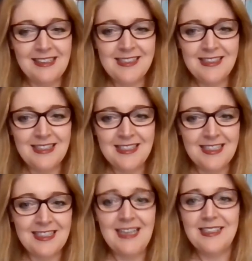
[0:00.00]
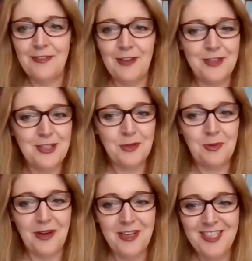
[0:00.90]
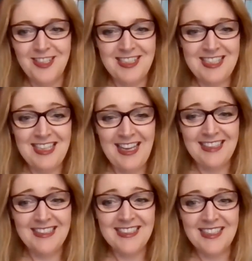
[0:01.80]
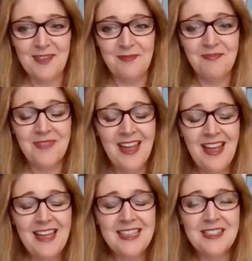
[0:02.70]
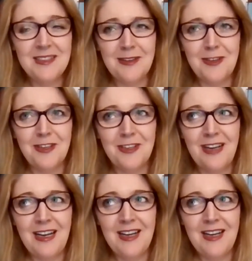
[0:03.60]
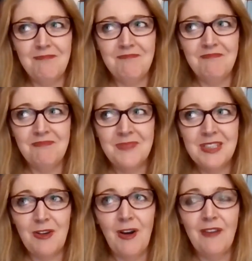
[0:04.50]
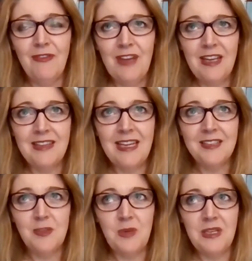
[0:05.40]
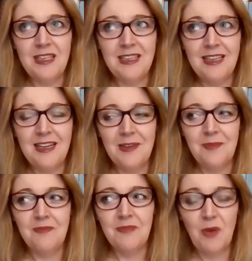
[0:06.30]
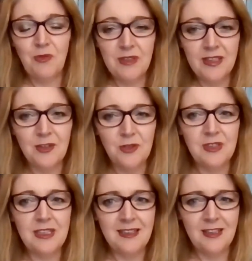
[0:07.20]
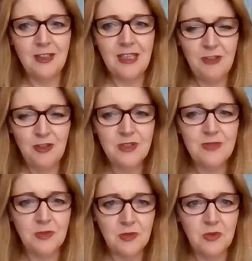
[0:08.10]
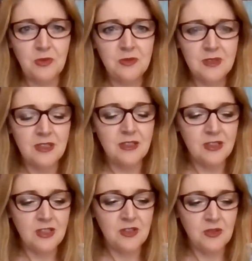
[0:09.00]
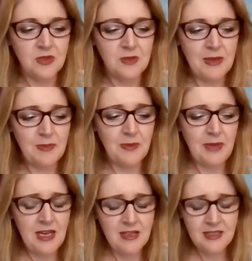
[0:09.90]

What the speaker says: success of those two approaches. And so I found that to be a really good and useful tool to talk to people about.